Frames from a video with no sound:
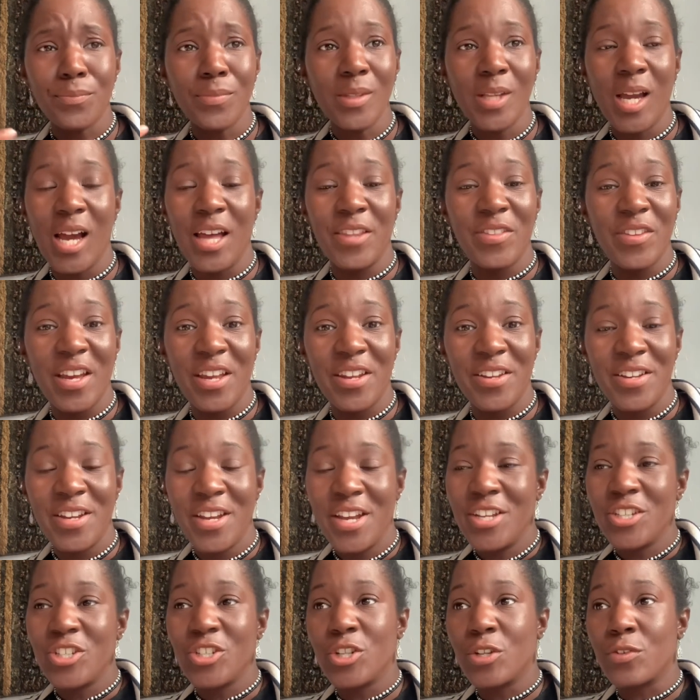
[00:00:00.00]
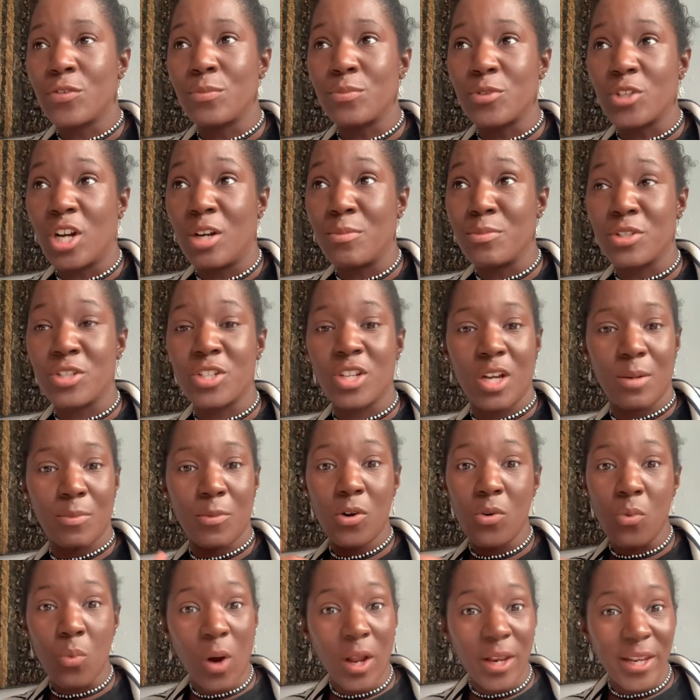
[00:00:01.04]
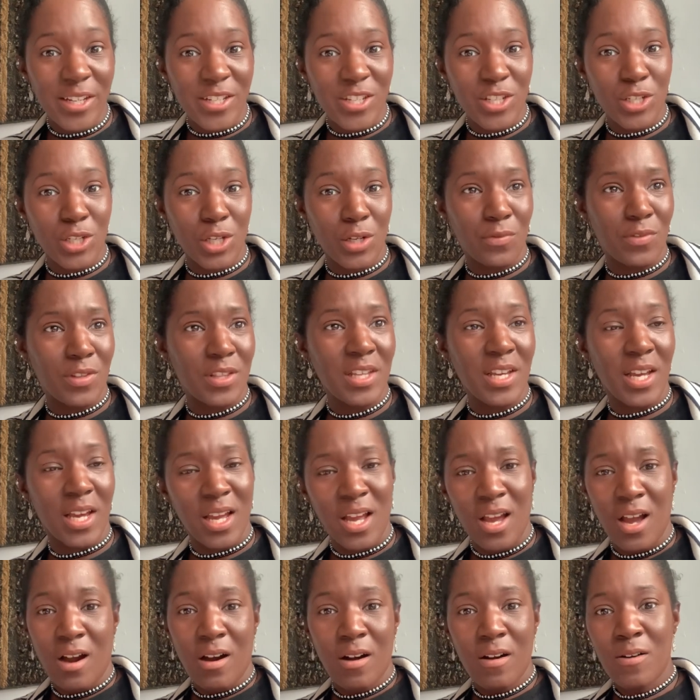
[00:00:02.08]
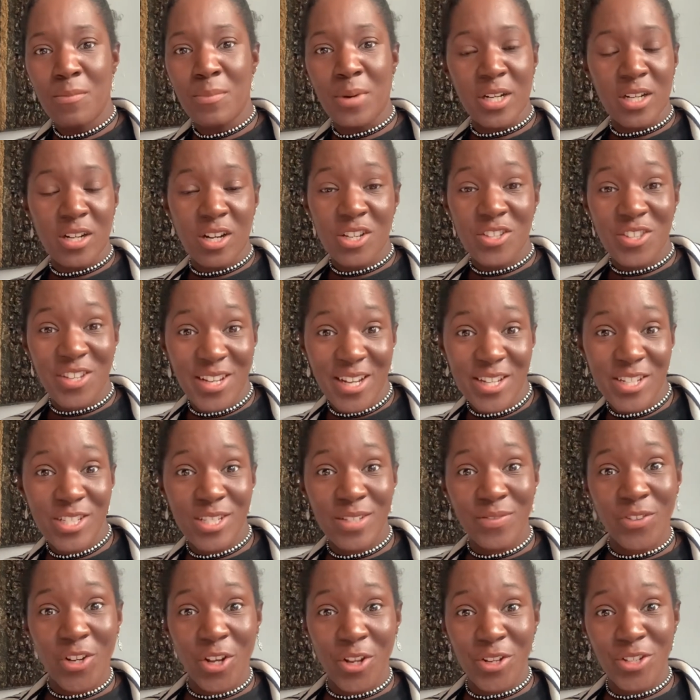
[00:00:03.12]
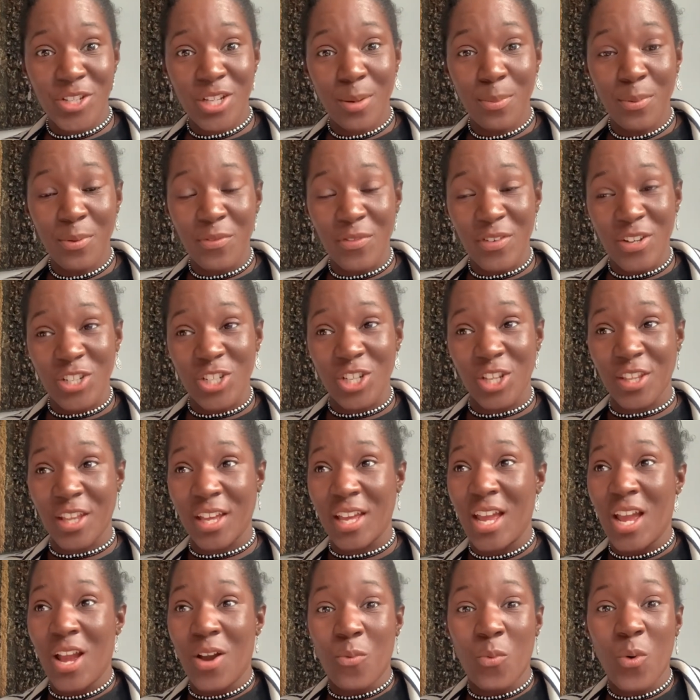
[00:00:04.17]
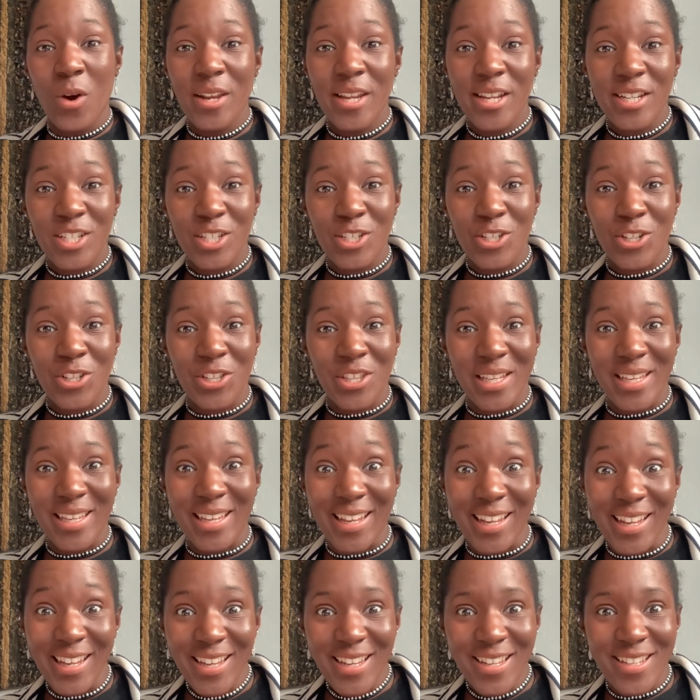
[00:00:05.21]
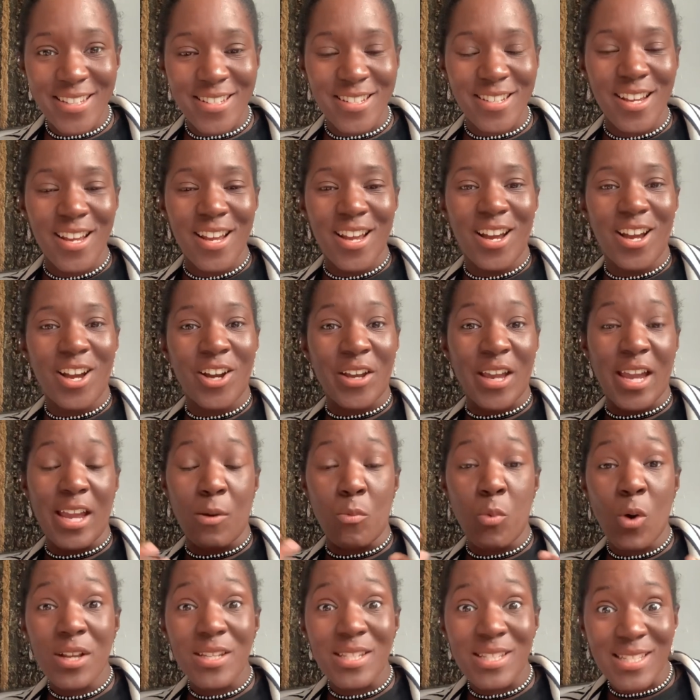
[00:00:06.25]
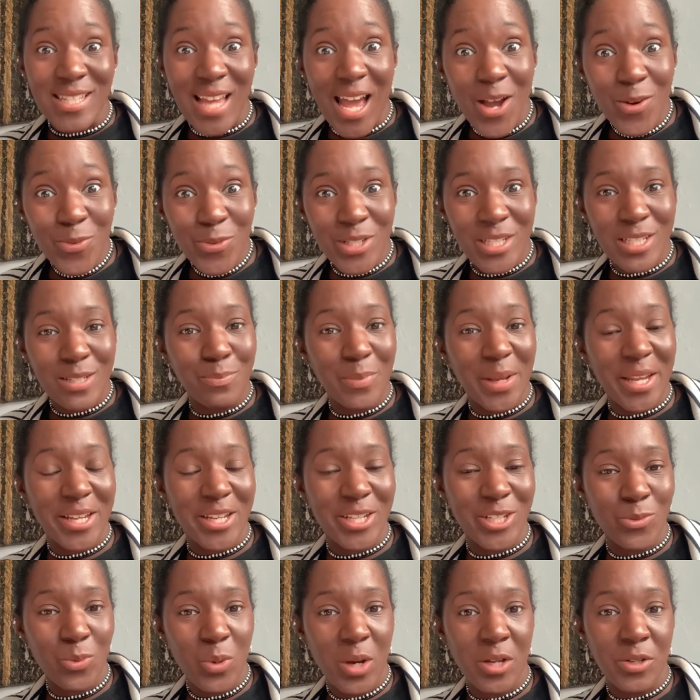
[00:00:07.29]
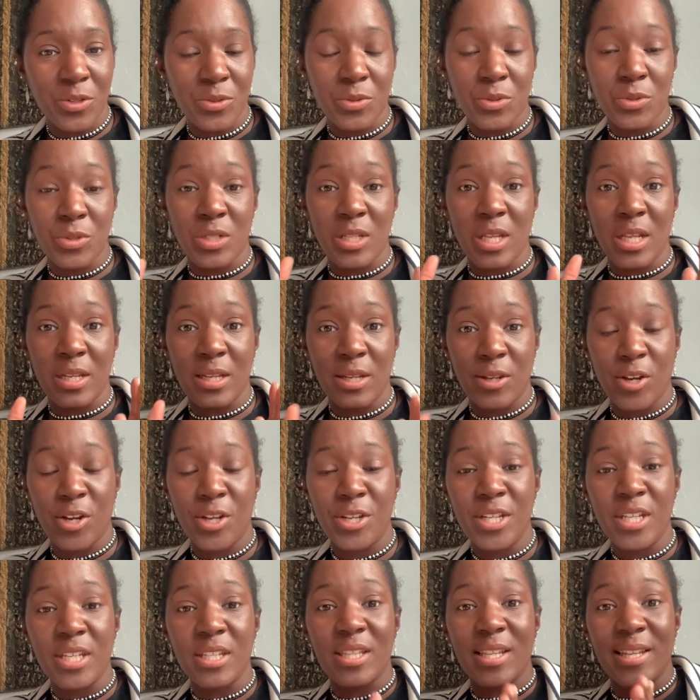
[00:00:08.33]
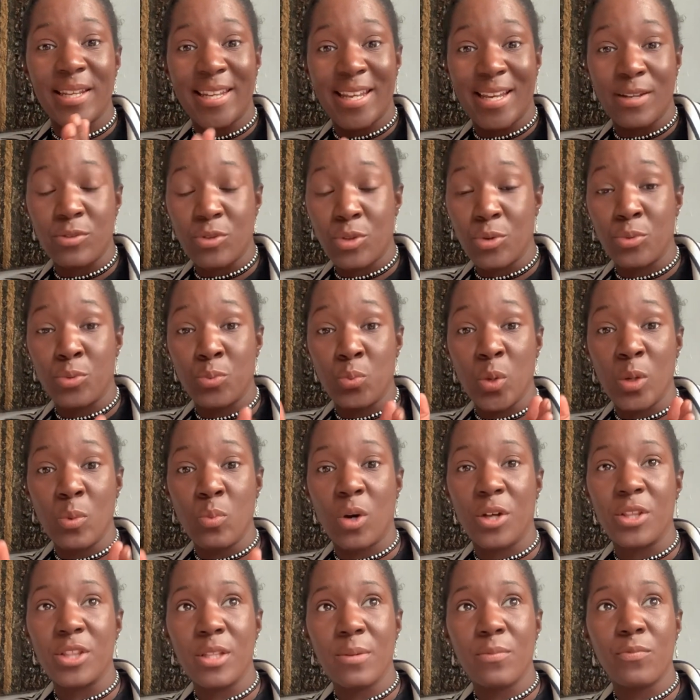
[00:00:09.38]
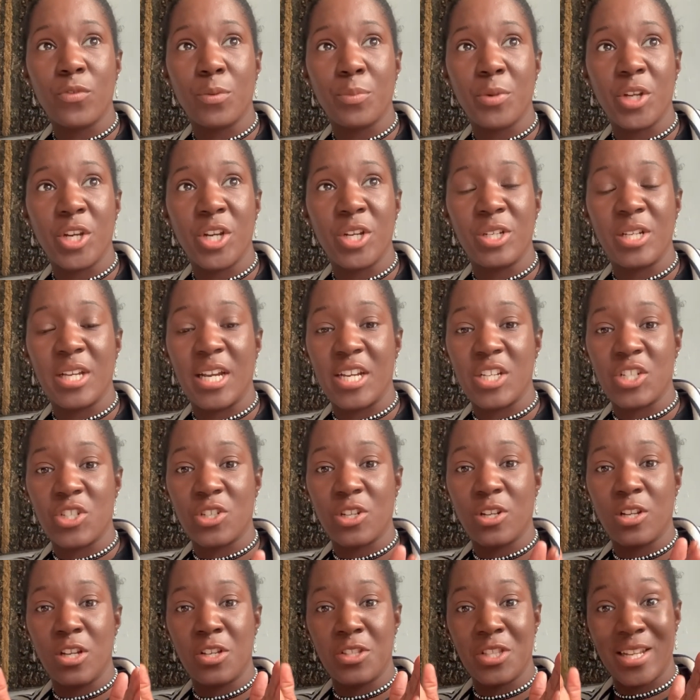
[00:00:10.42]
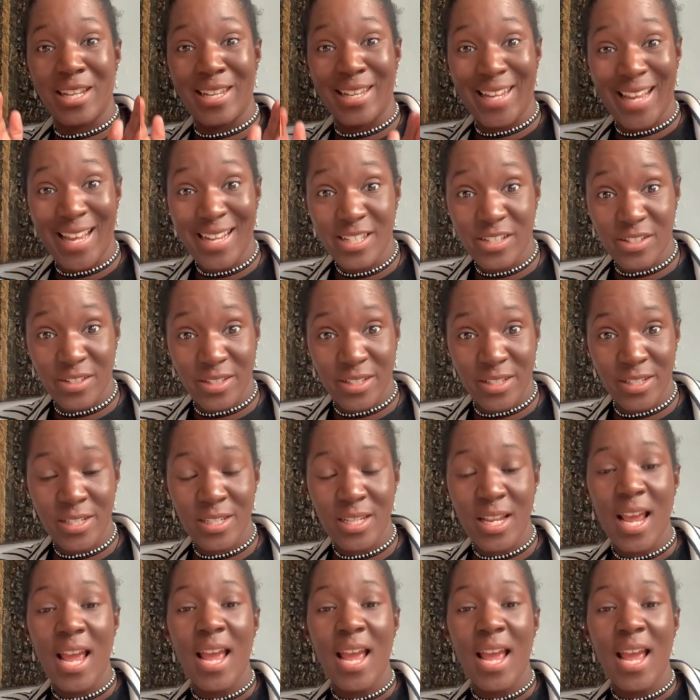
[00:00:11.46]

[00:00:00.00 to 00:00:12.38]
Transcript: And then, you know, from time to time, oh, what letter's over there? Oh my gosh, the letters have gone on top of each other. What letter do you think it is? Okay, what sound does it make as well? Because they're learning we want them from an early age to learn the letters